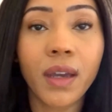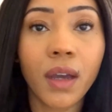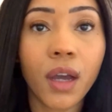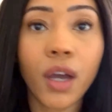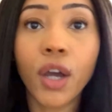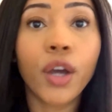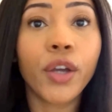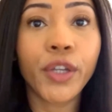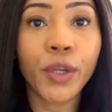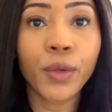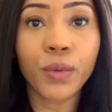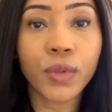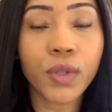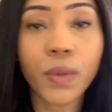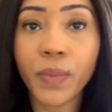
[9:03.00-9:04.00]
hurt you
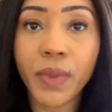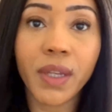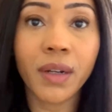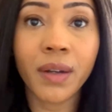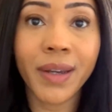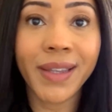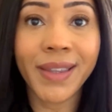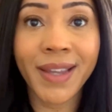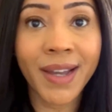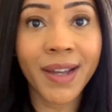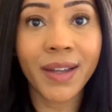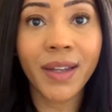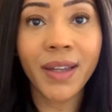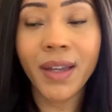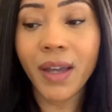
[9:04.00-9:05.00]
or something like
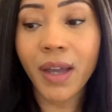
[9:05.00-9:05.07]
that.